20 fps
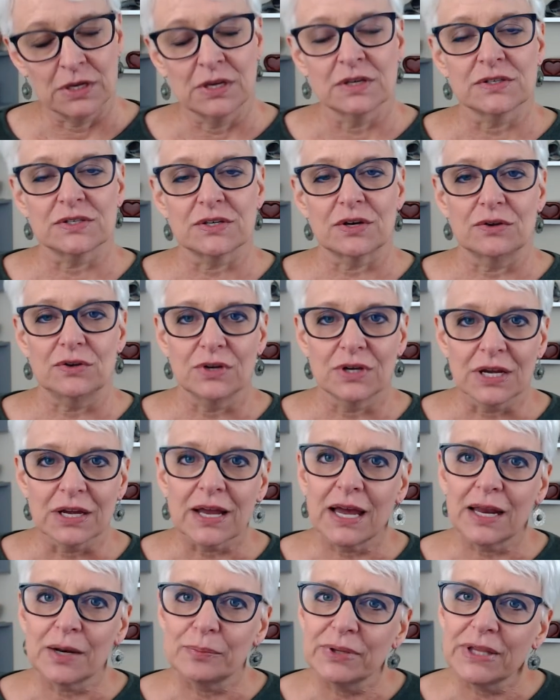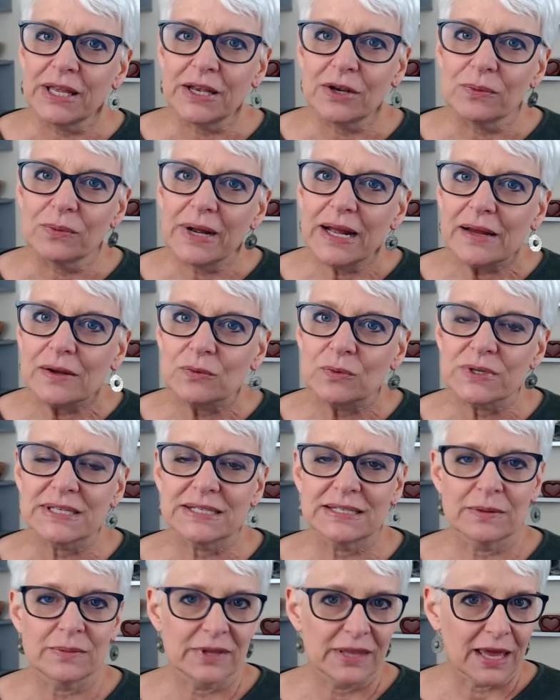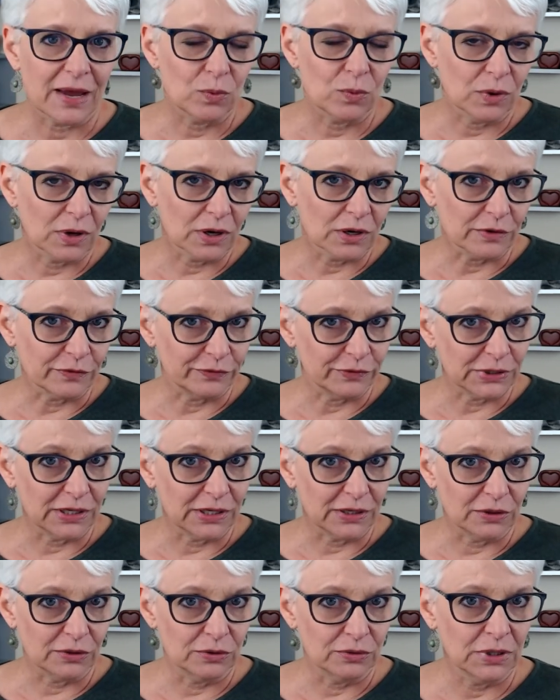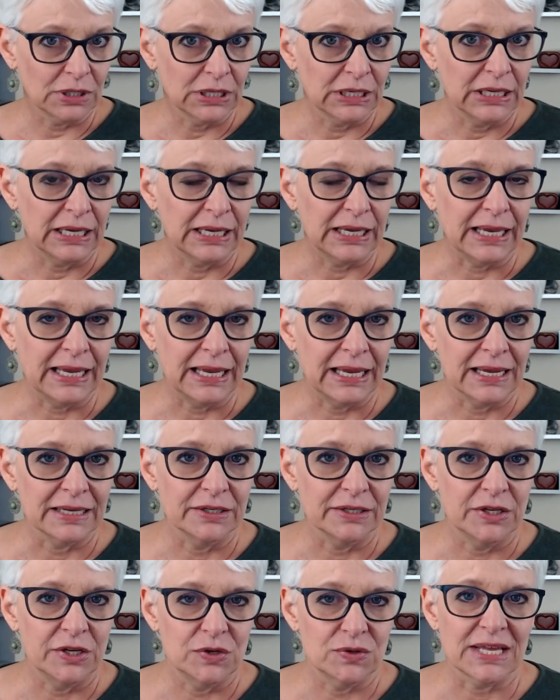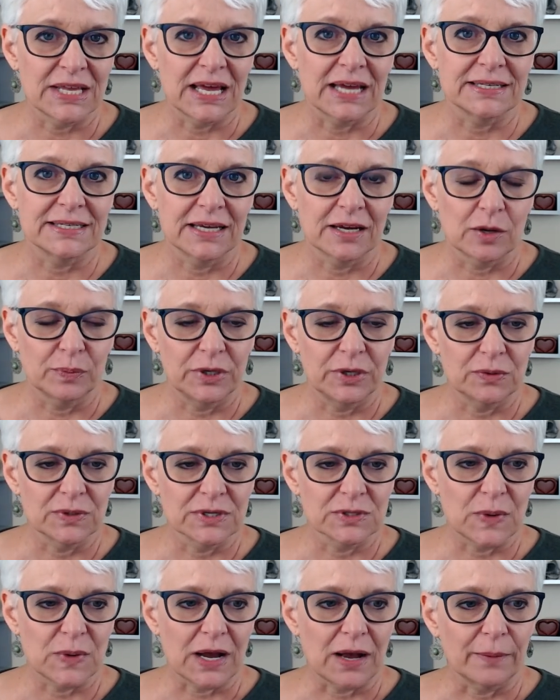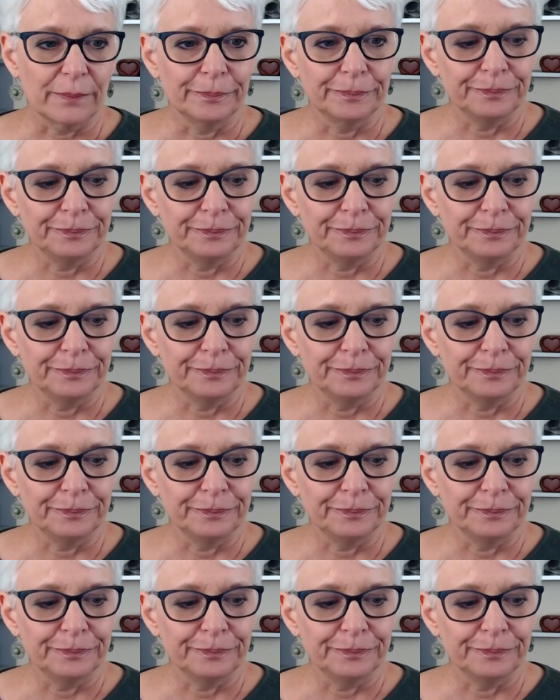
So you can kind of play around with some of that workflow and use that to help you as well.